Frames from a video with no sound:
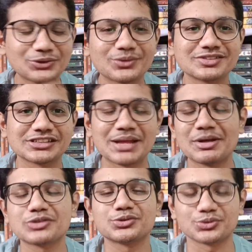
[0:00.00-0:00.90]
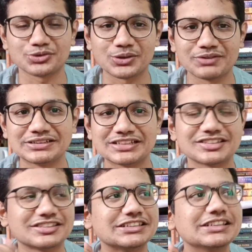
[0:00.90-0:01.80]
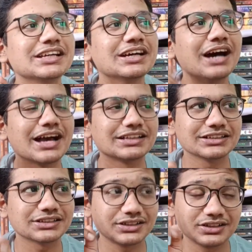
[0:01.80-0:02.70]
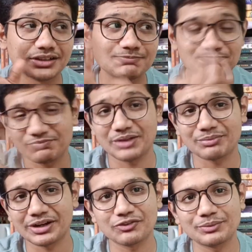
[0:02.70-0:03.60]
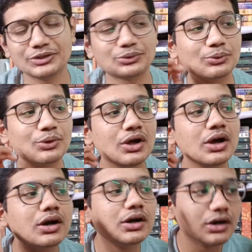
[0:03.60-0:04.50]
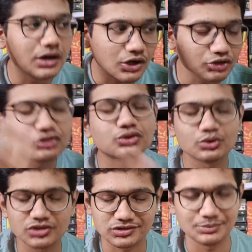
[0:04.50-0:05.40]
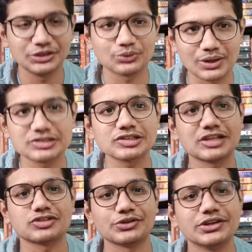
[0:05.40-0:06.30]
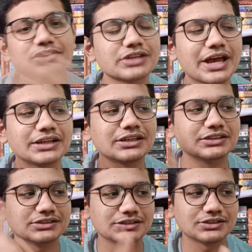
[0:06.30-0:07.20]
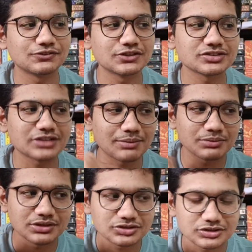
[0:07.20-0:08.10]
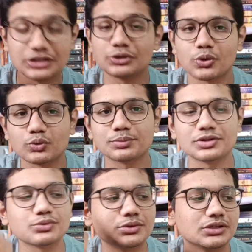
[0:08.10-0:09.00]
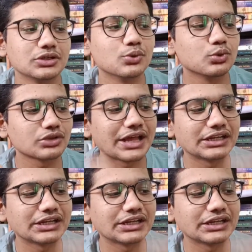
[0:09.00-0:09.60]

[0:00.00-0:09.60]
climax, which was not even necessary. I think it might have been to show Jessamine to us as readers. And the first time is in Clockwork Prince when he goes and